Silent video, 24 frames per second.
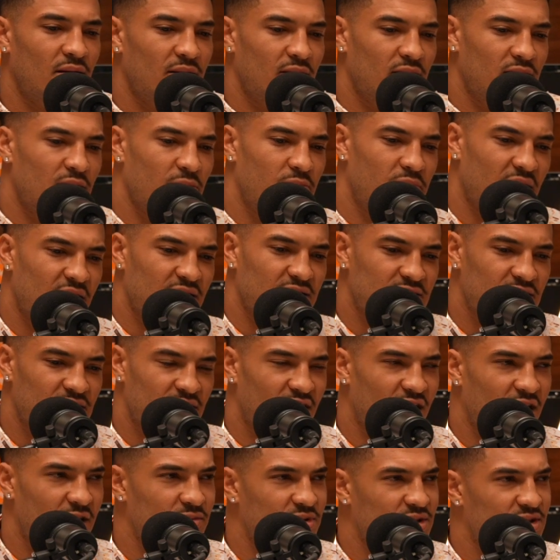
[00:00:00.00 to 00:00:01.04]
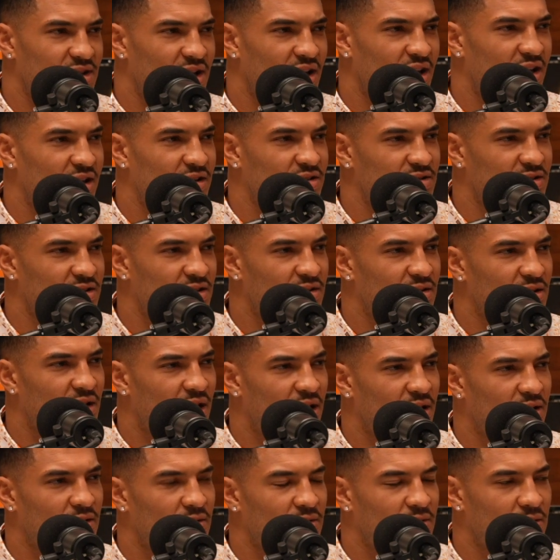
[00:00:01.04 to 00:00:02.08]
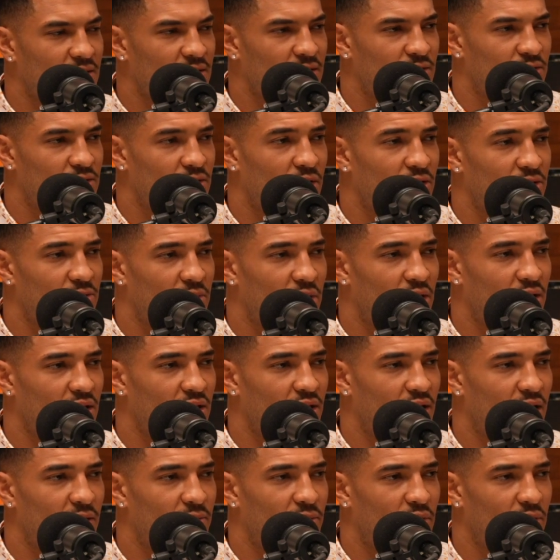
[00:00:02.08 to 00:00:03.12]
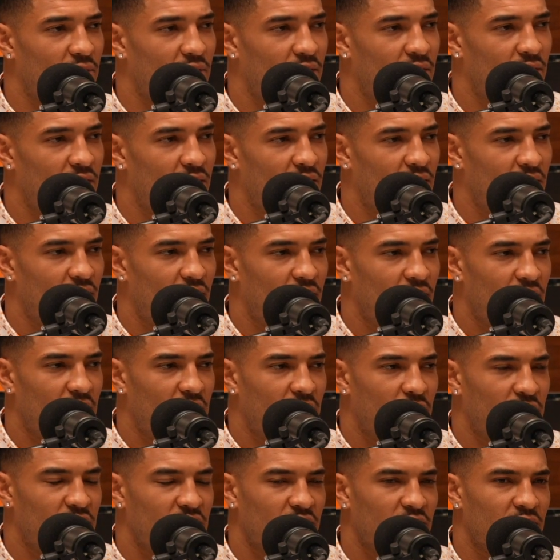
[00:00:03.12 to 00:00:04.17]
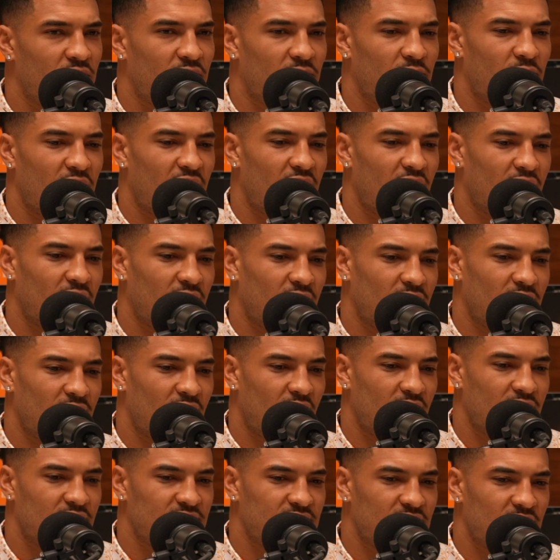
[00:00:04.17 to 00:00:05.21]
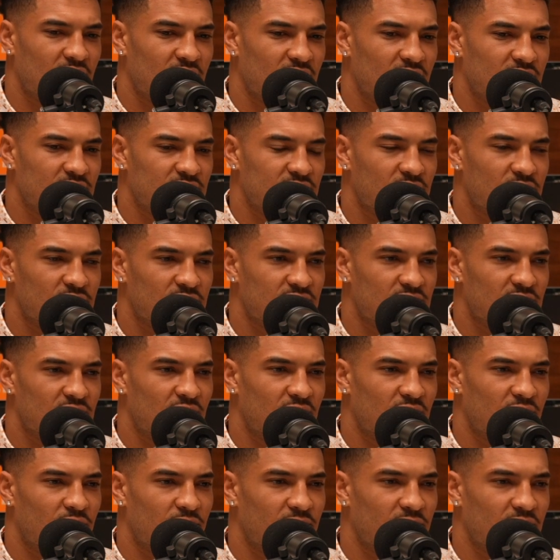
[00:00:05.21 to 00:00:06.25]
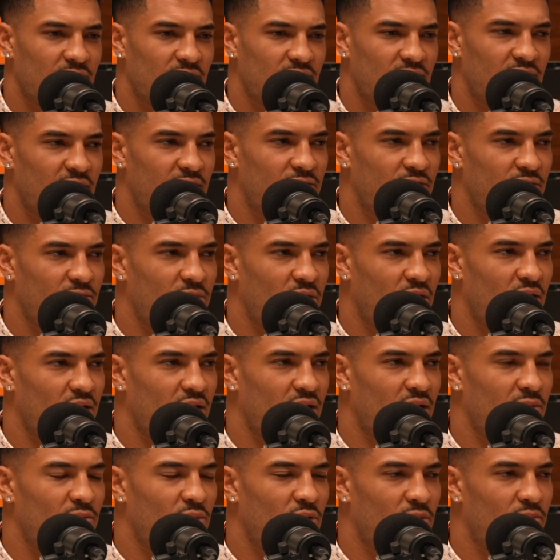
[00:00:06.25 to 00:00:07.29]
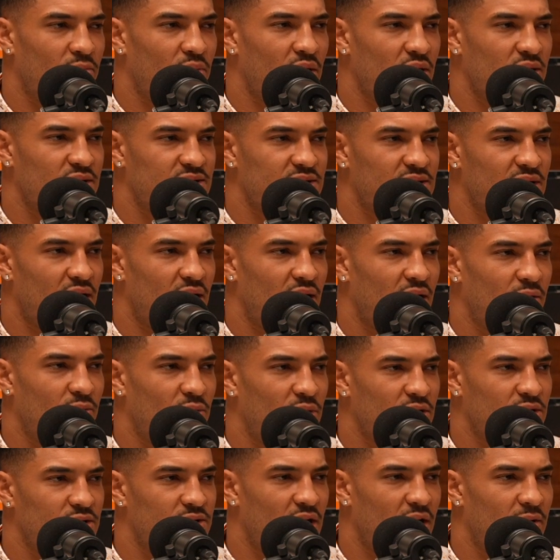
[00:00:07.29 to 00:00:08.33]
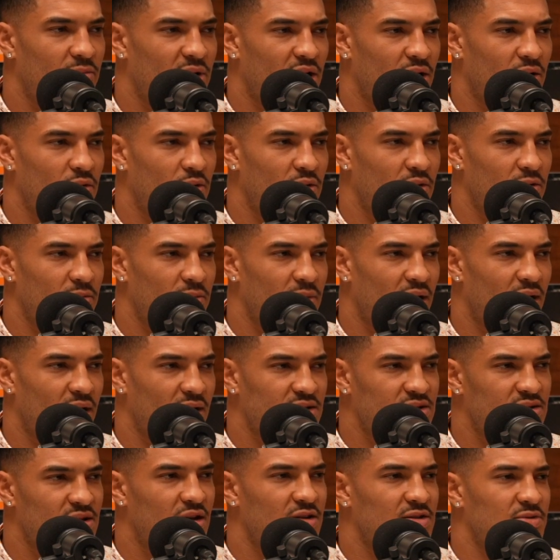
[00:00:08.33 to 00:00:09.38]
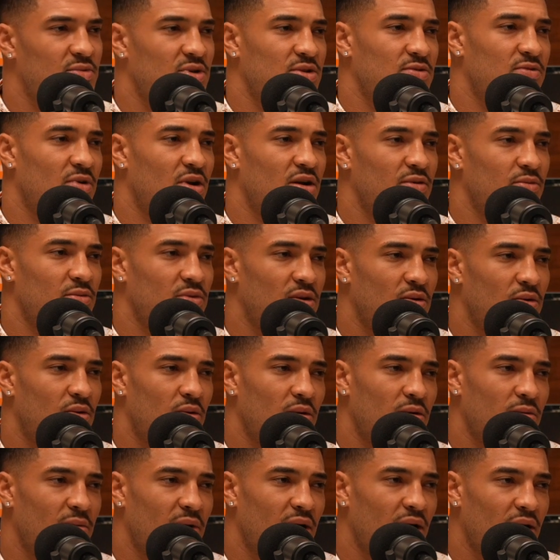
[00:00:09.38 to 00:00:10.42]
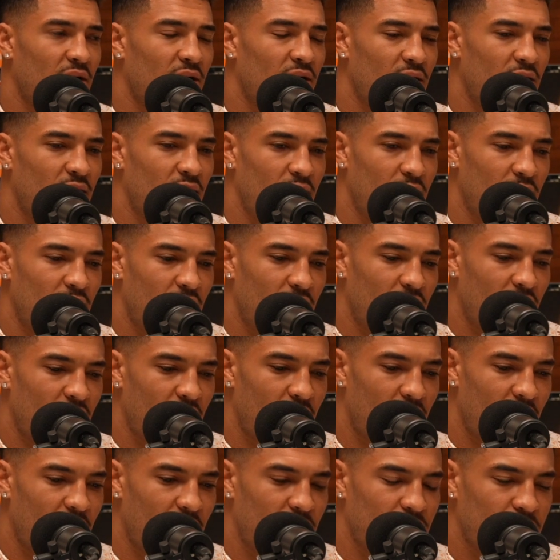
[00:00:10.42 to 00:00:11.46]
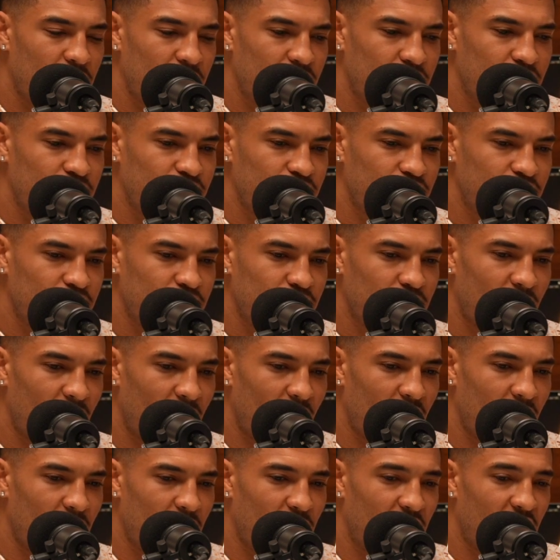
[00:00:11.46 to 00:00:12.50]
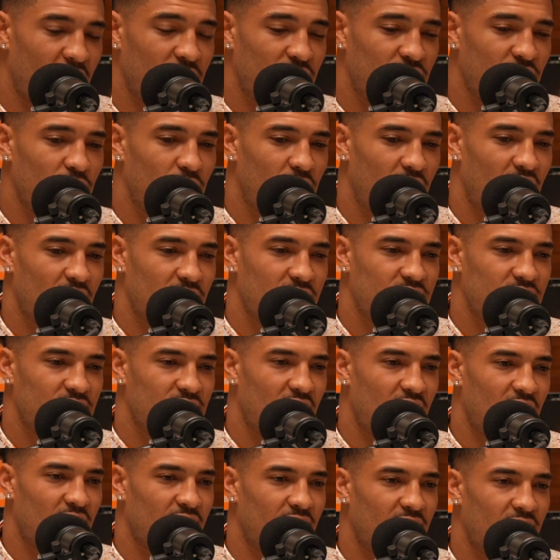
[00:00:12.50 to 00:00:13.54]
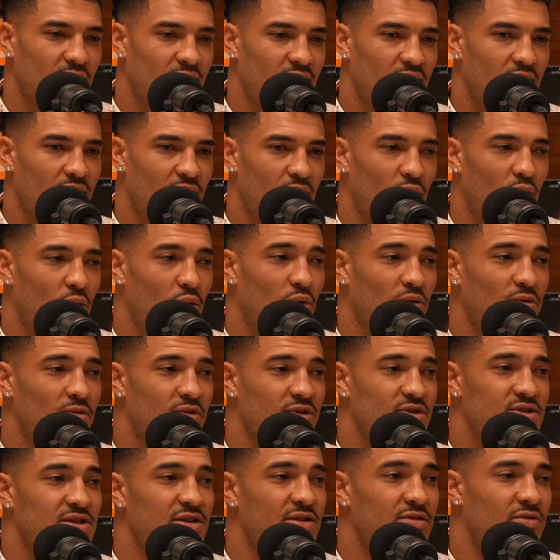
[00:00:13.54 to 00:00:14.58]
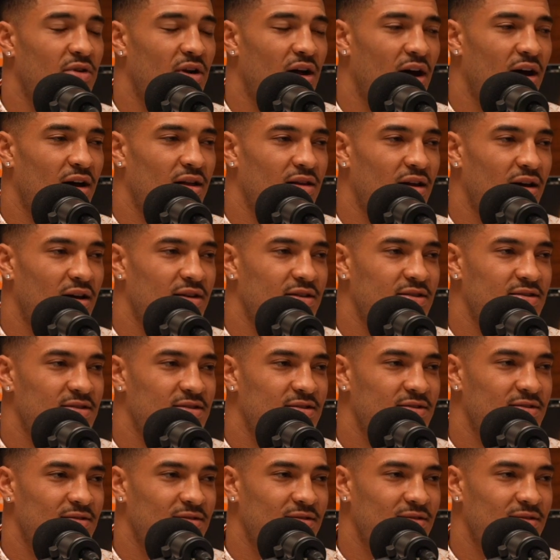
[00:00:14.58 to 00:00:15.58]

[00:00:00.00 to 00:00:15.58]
the pace of the game has changed, and you throw the ball a lot more. When you look back, 90s, 80s, it was a little bit different ball game, more pro style, more drop back quarterbacks, not as much running with the quarterback. But I do watch like old receiver highlights,